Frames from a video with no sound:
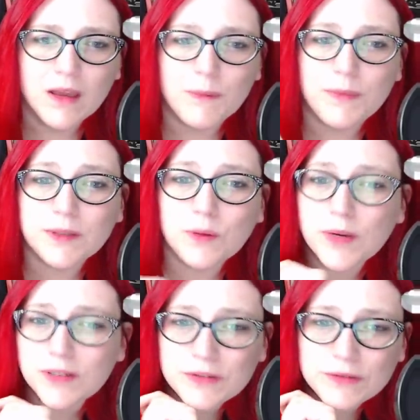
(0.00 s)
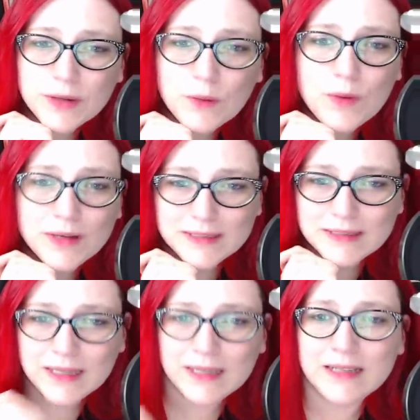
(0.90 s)
But sequestering want to
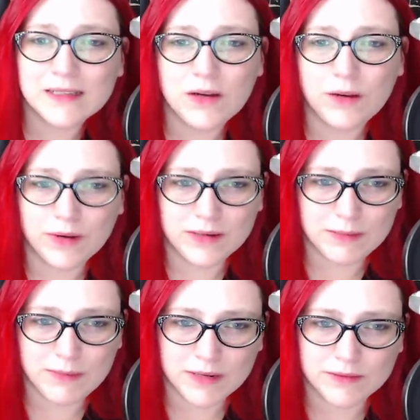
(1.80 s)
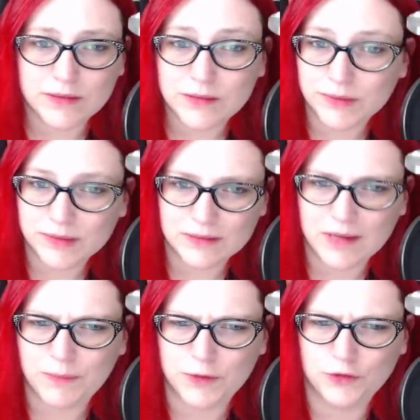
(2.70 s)
see it isn't all Rotten Tomatoes is doing to
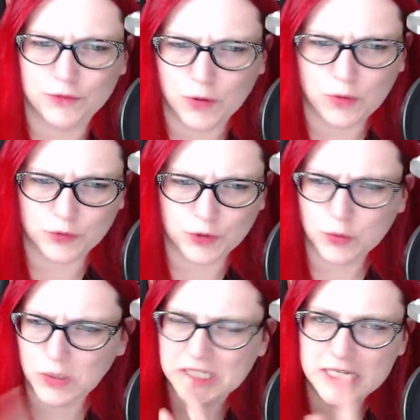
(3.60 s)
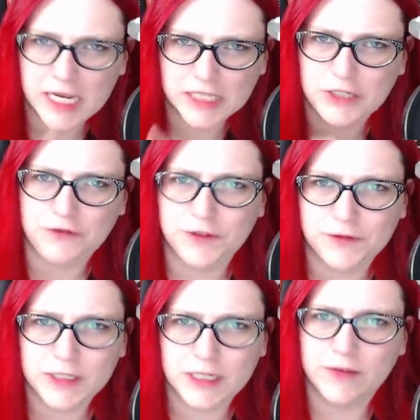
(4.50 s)
stop the trolls. Ooh, us nasty
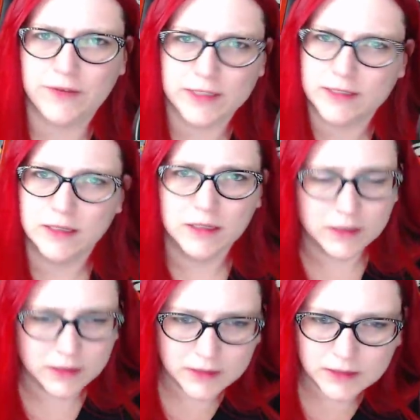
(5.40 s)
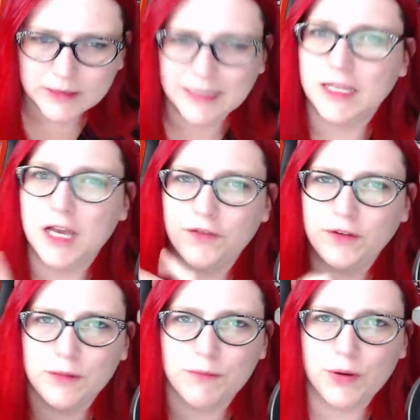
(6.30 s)
15 of us. Like the
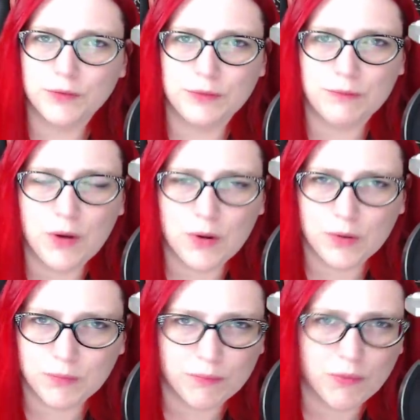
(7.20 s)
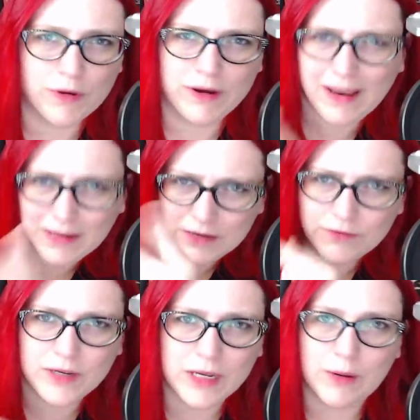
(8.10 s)
Huffington Post reported. I did a
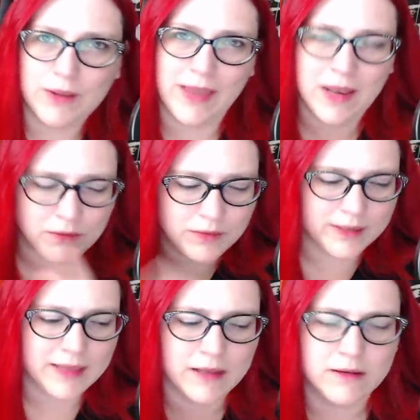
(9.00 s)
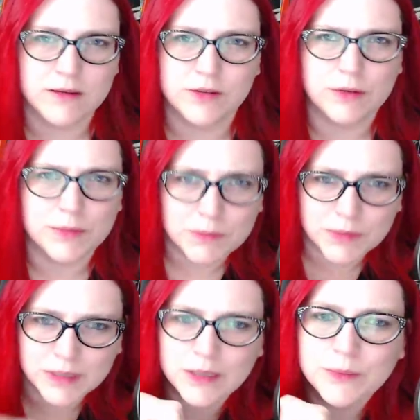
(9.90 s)
video on that. I'll link that in the description
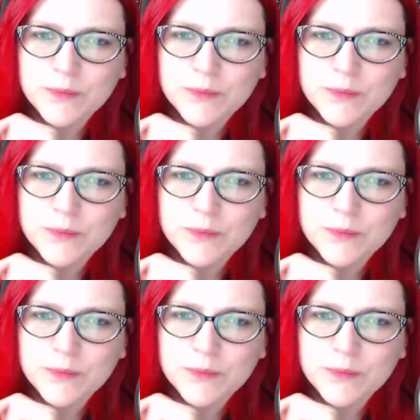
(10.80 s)
below.